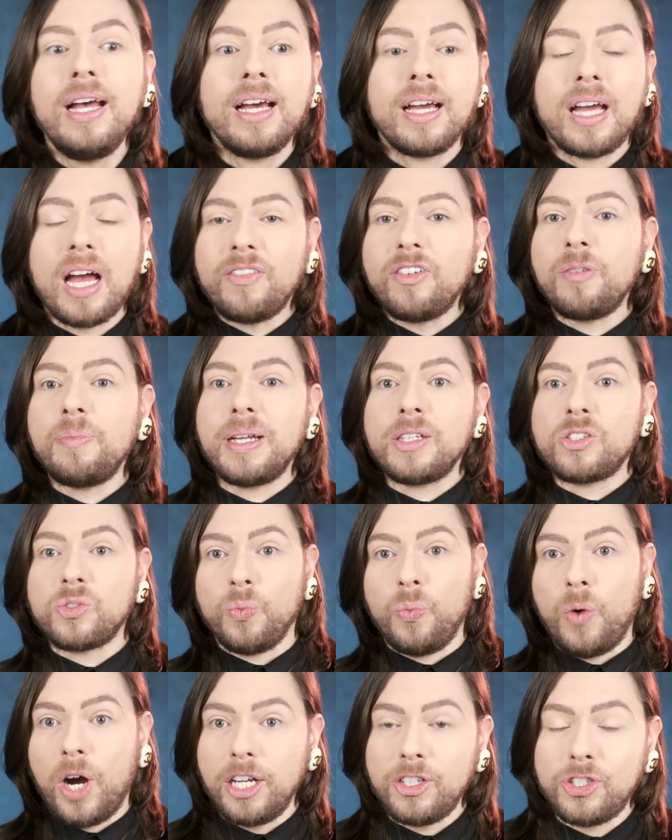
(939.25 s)
Governments
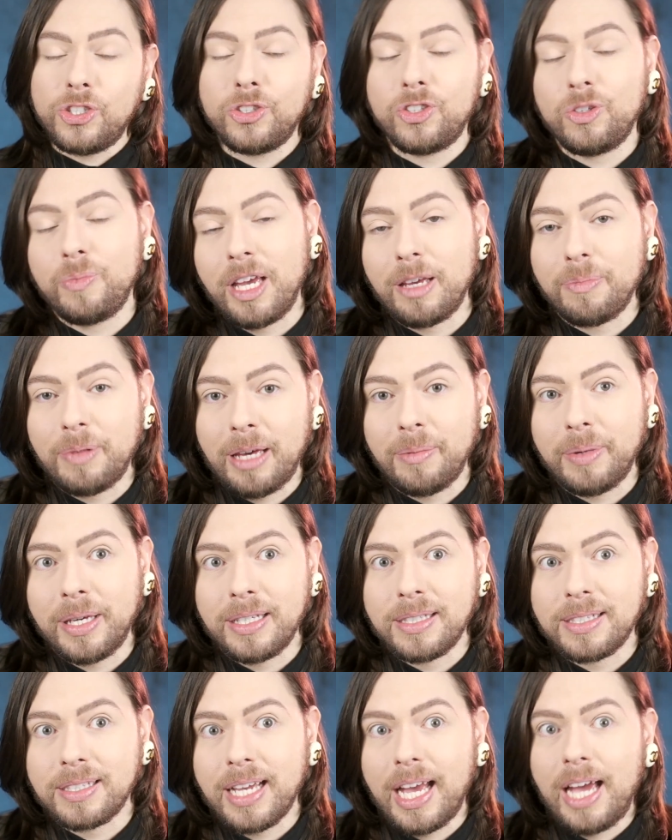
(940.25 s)
want you to make
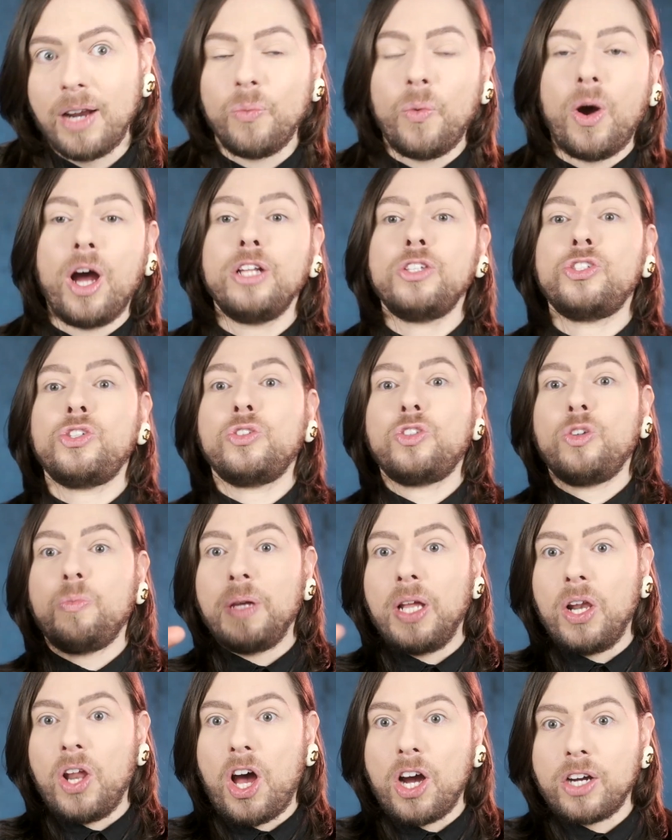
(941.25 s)
babies and want you to
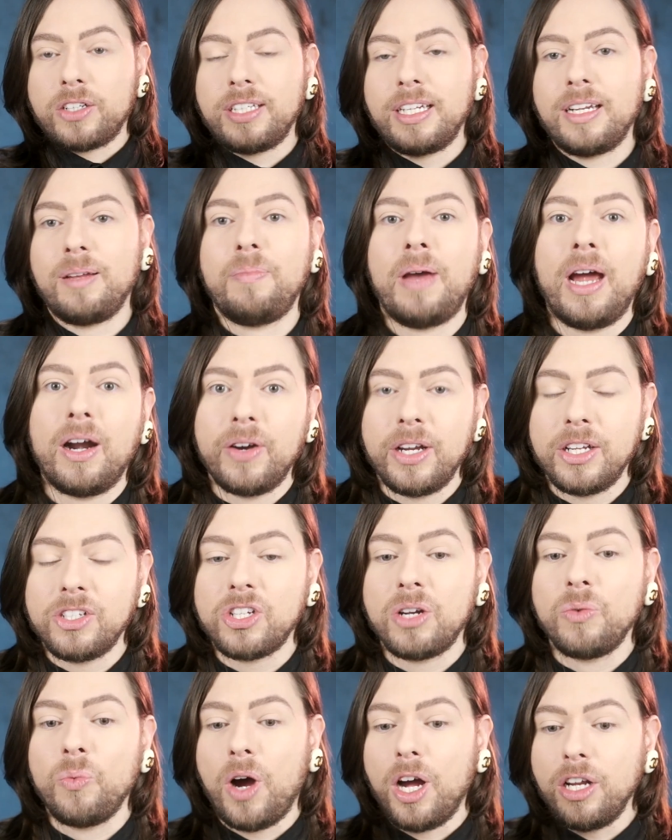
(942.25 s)
be locked in a marriage
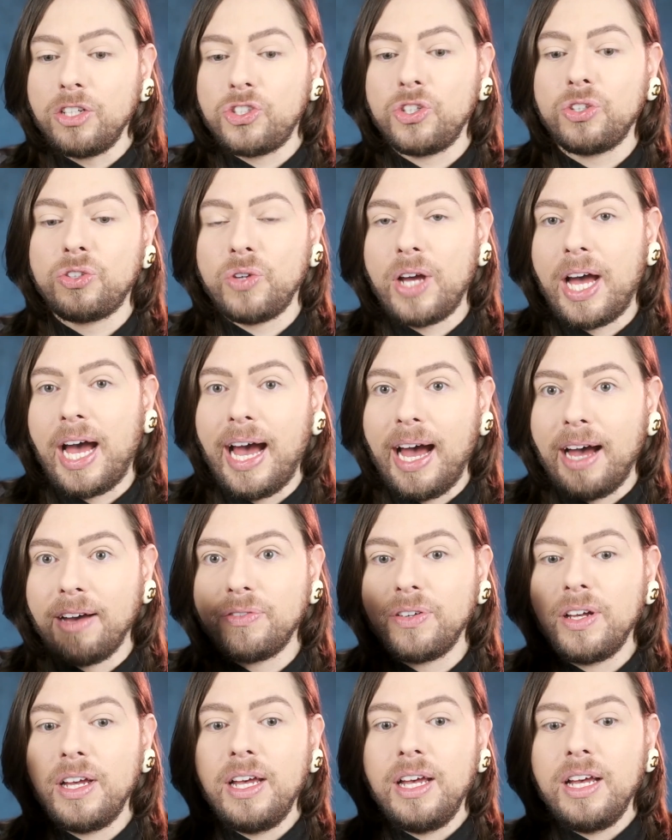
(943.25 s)
and want you to
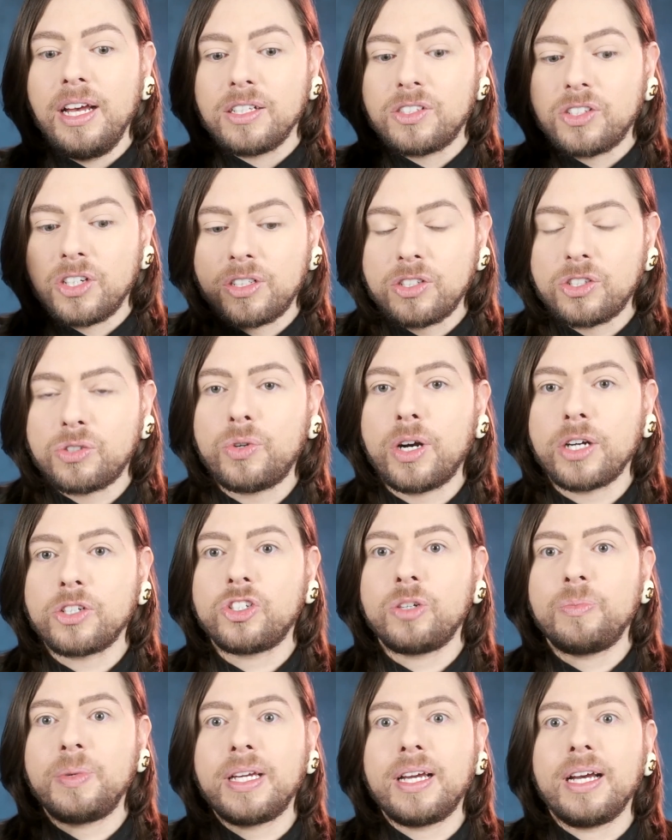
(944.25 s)
have a certain
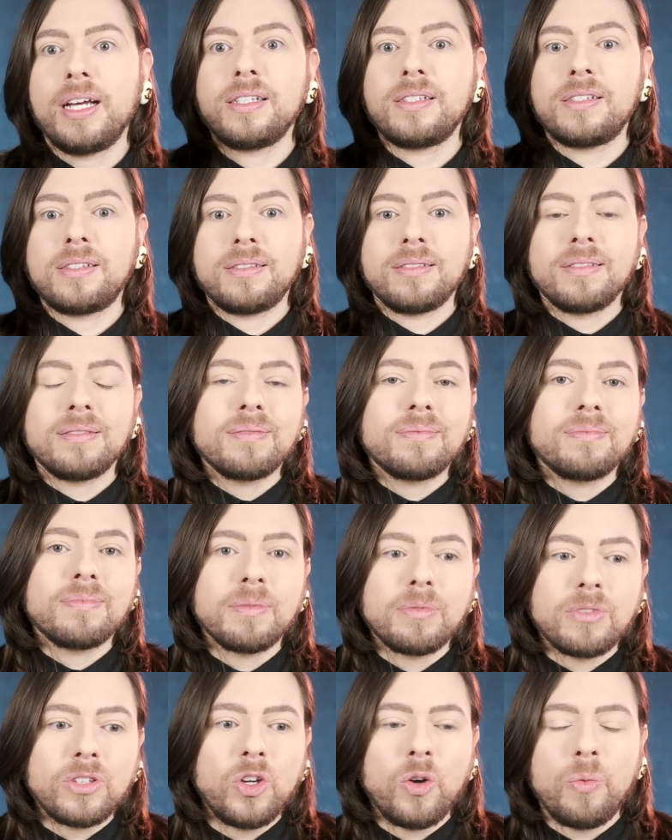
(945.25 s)
structure because
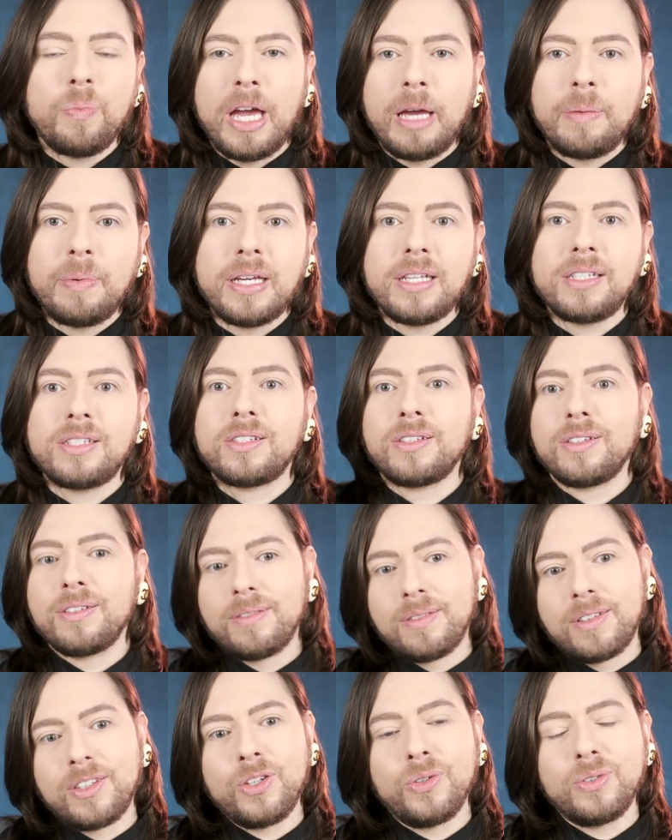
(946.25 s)
new babies,
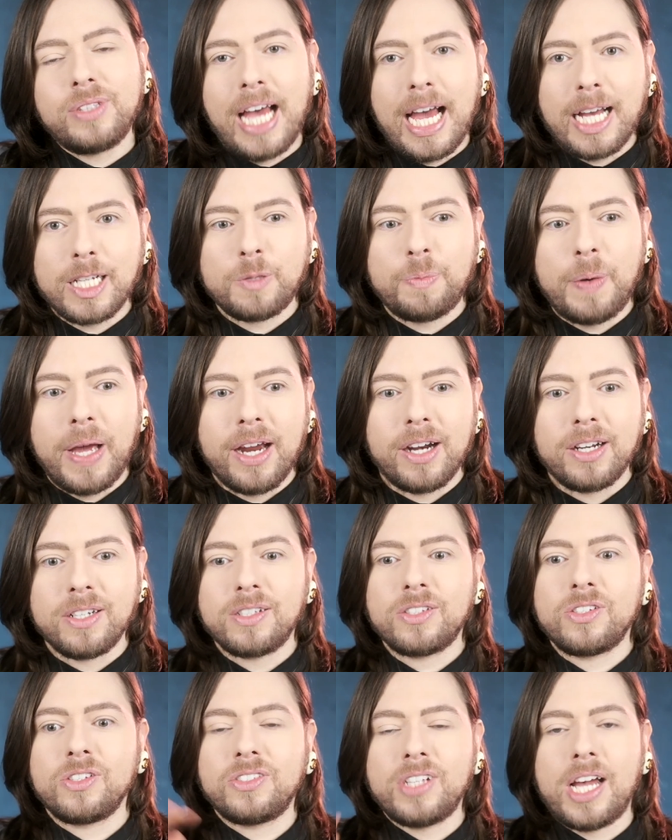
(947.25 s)
new
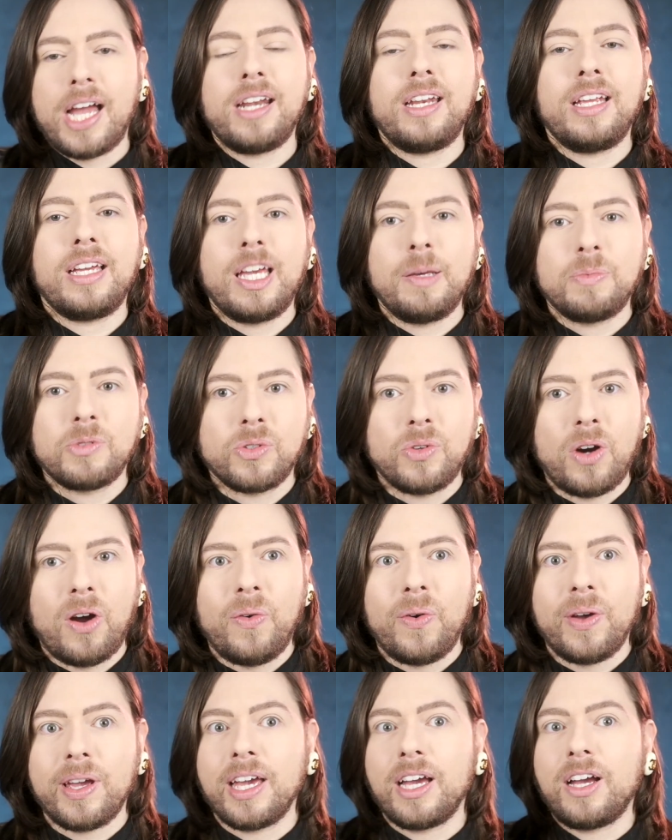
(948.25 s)
taxpayers, society keeps
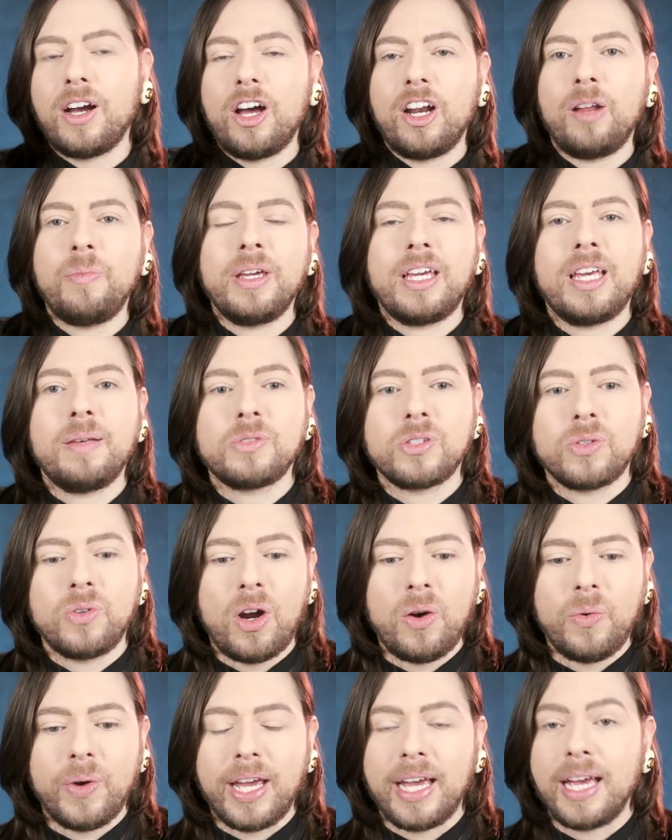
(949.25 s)
growing, economy keeps
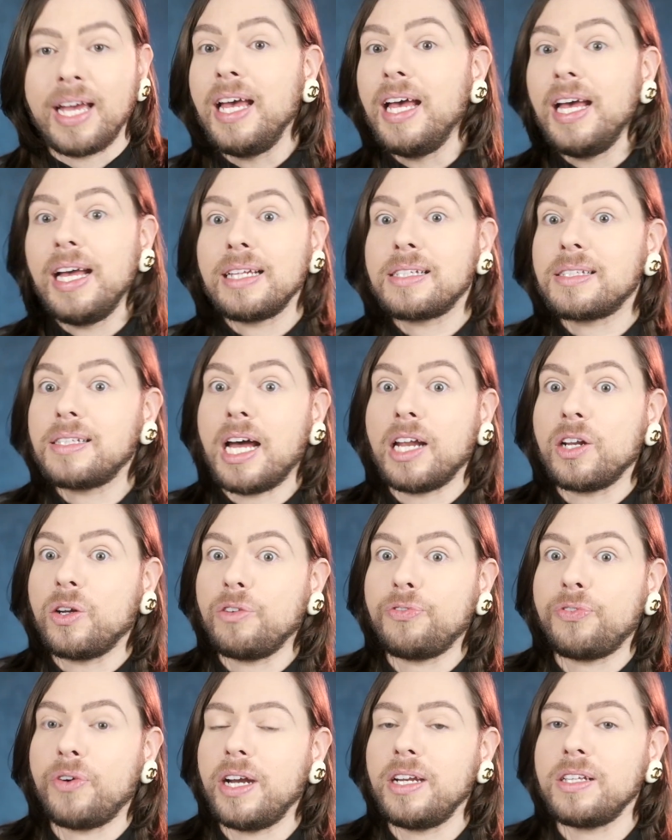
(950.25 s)
growing. It's not
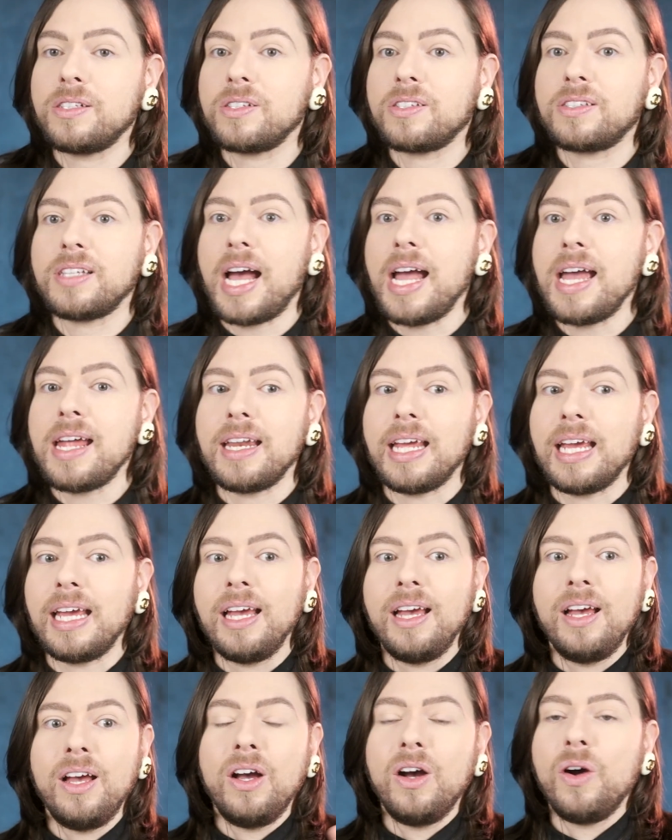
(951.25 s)
good for any society
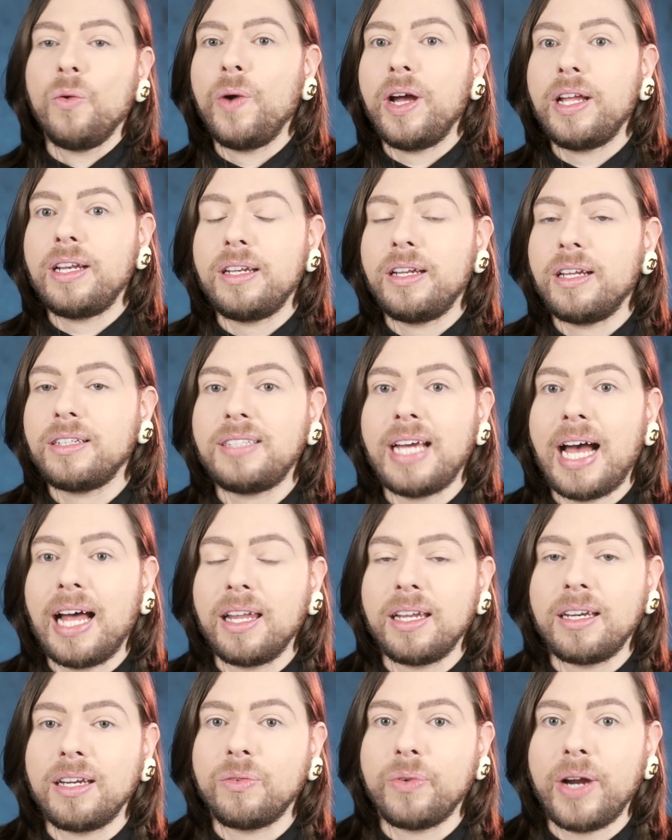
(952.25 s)
when
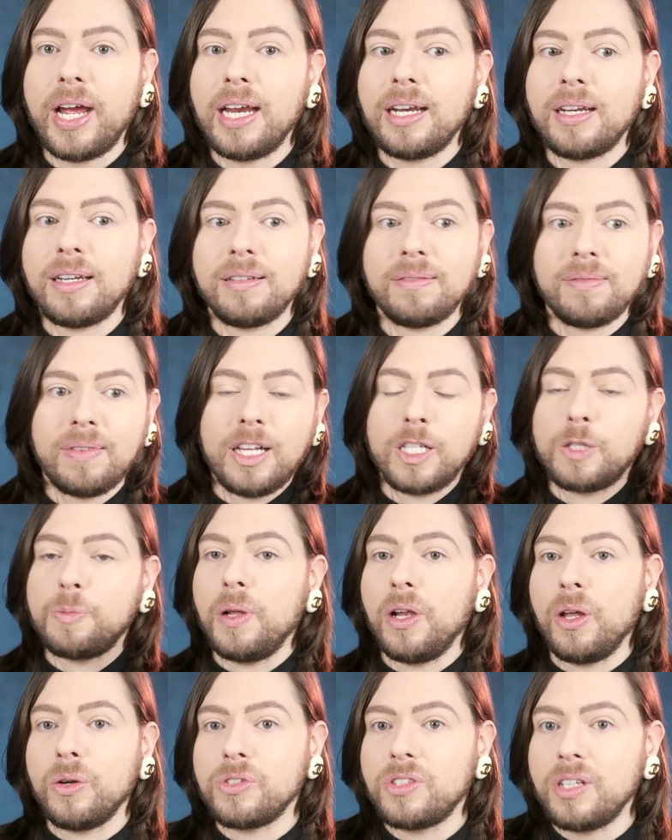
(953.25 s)
natality rate is
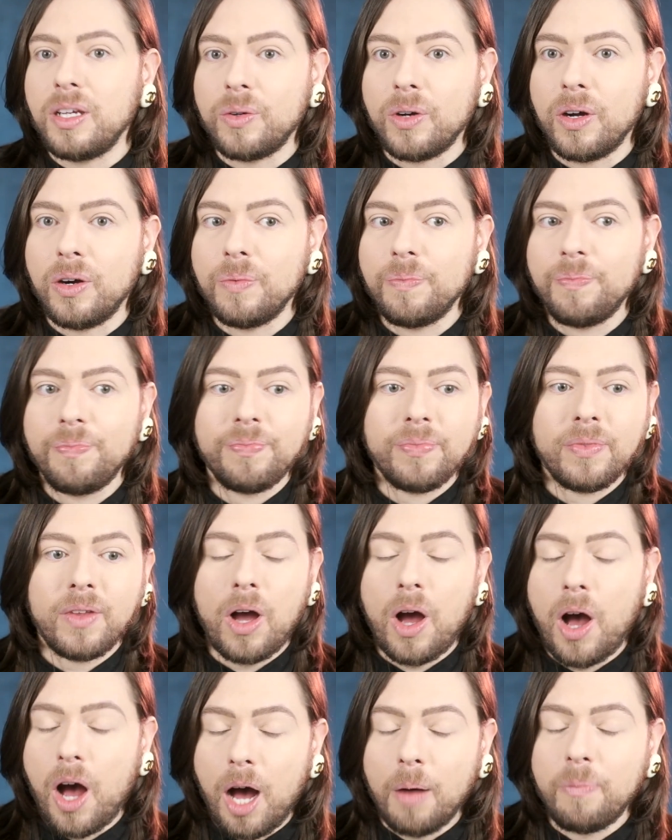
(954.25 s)
below zero,
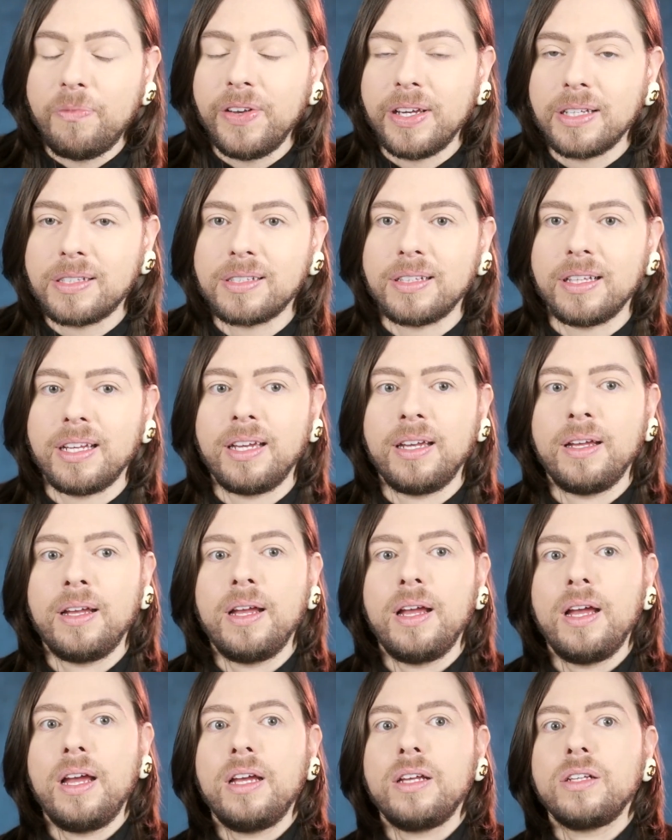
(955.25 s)
obviously.
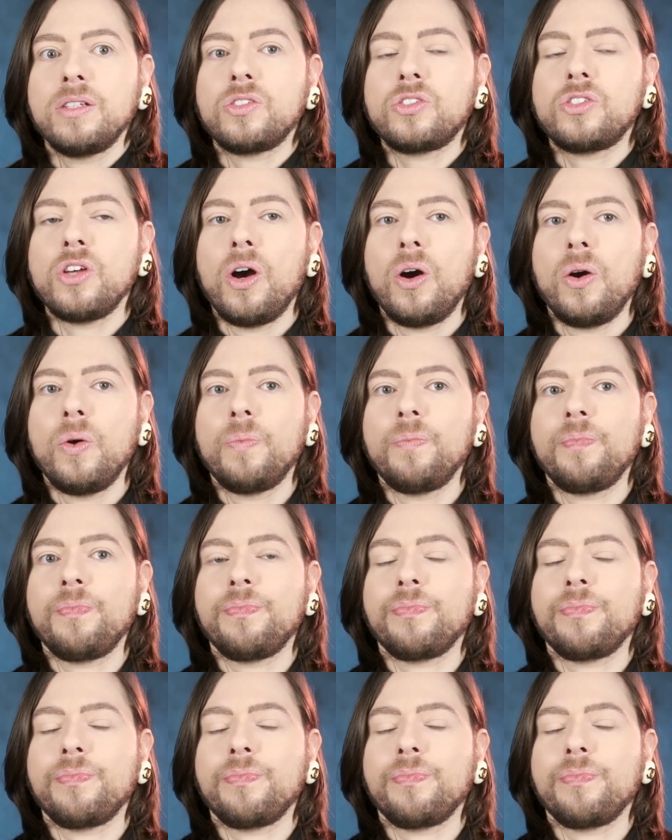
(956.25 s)
So